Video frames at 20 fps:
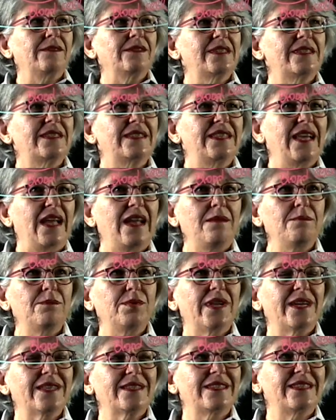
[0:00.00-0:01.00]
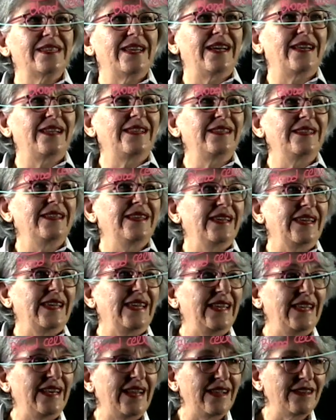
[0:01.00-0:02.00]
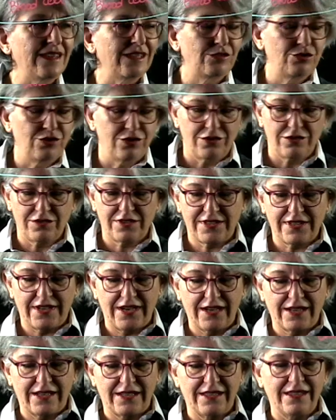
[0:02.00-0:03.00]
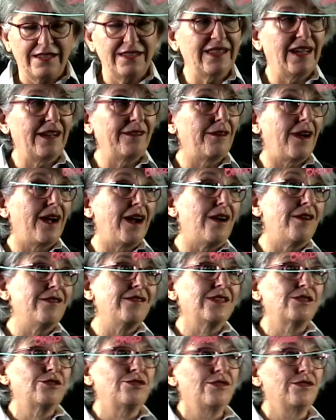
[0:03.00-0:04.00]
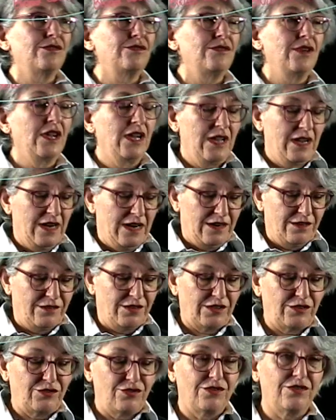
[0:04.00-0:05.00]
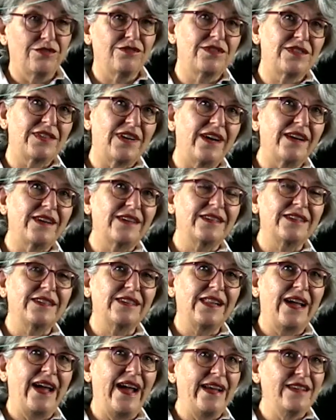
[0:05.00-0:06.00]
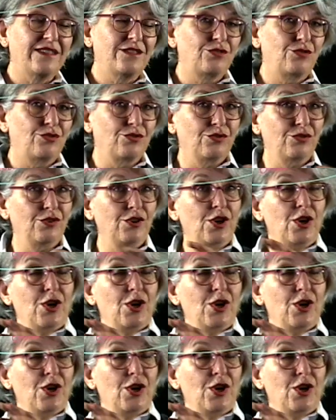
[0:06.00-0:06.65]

the same blood cell in a return cycle, now our return cycle has to